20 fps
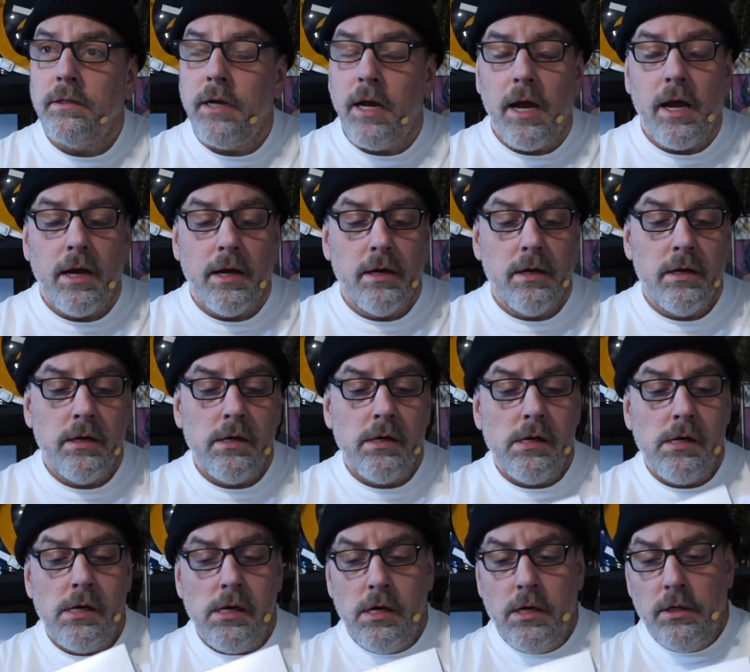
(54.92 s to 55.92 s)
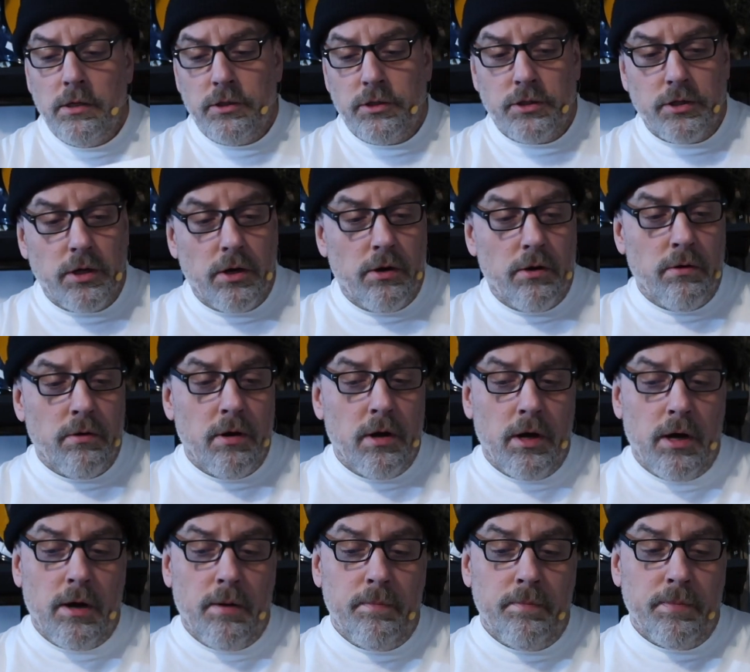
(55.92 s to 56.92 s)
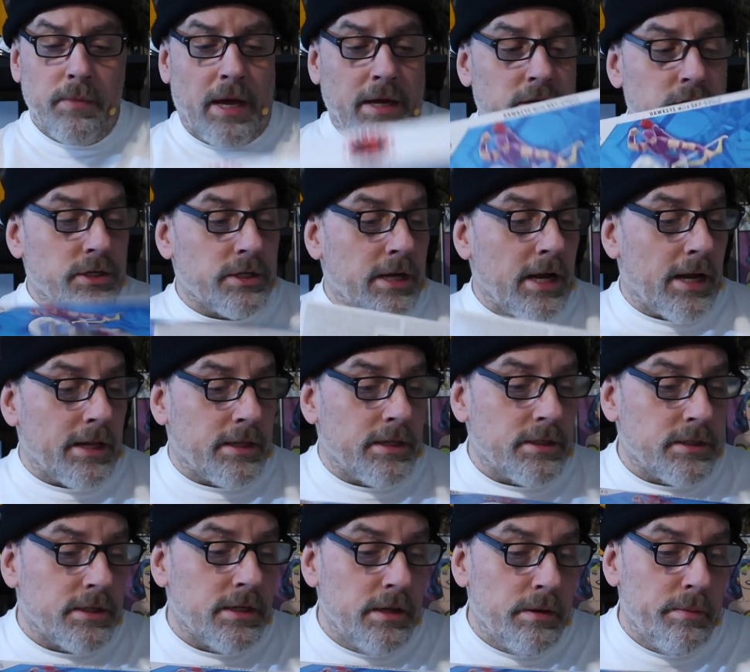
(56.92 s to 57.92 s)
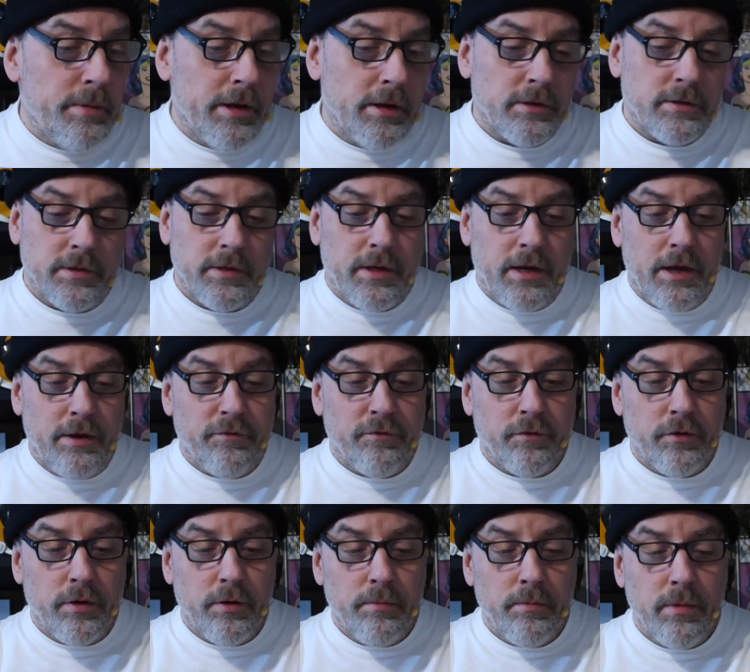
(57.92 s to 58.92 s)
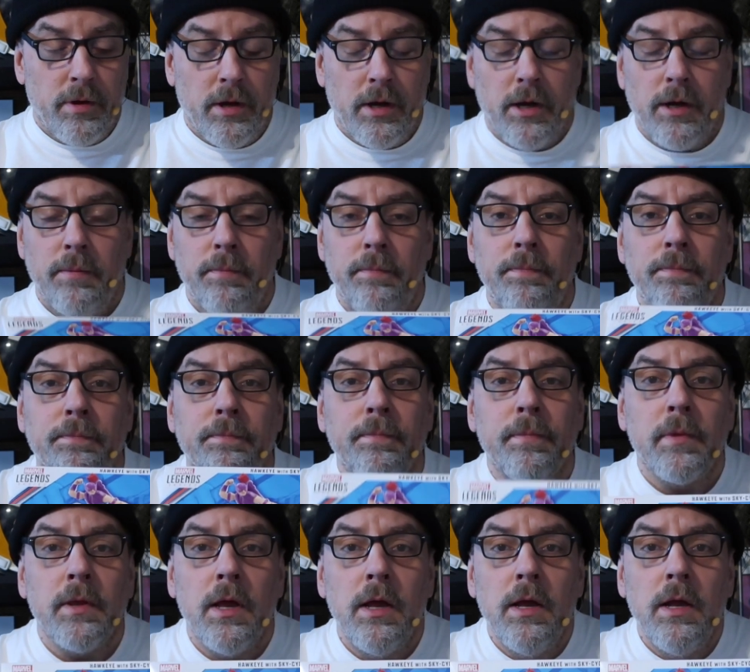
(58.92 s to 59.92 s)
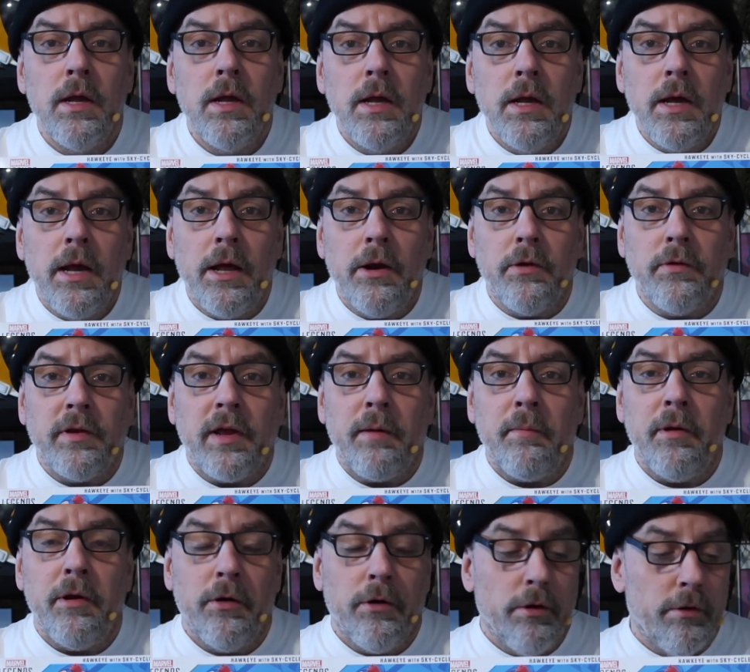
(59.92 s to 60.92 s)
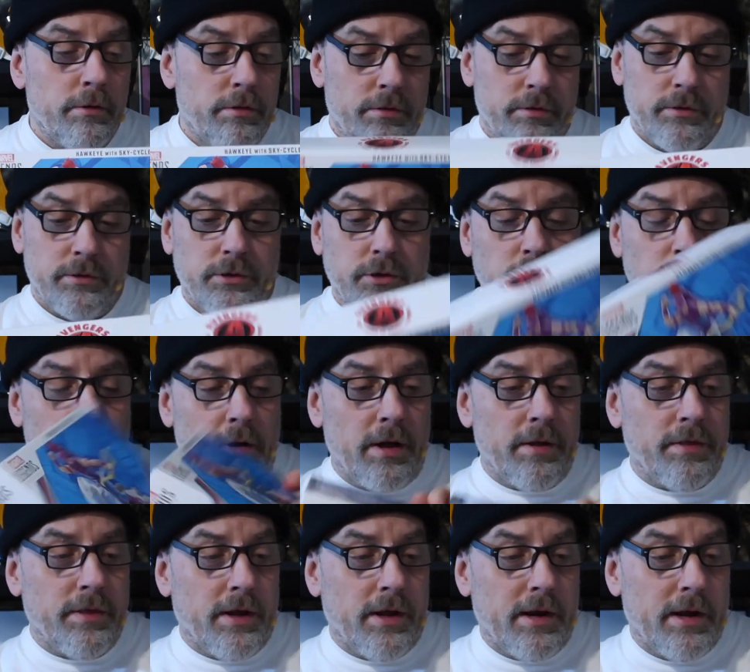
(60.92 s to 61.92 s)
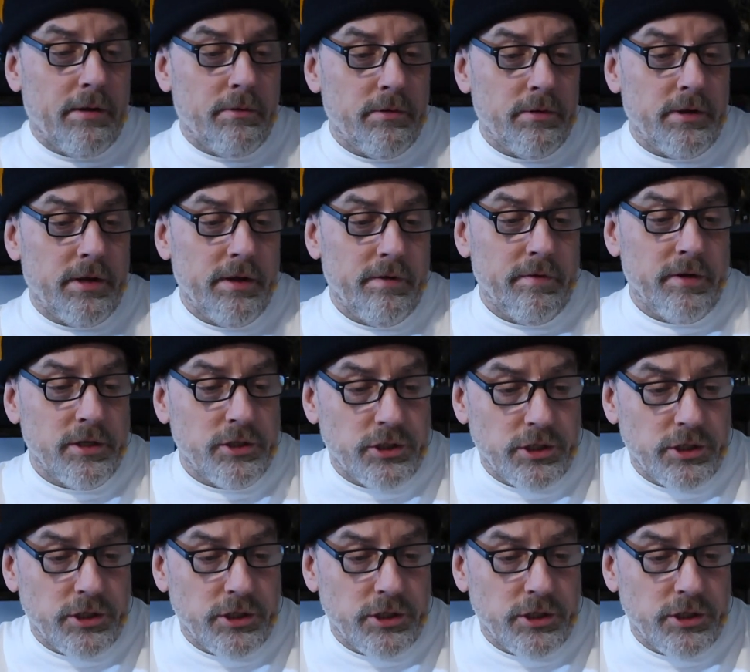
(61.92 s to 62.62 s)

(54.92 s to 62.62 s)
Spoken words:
Yeah. So, I just got this in the mail today from Entertainment Earth, so I thought I would give it a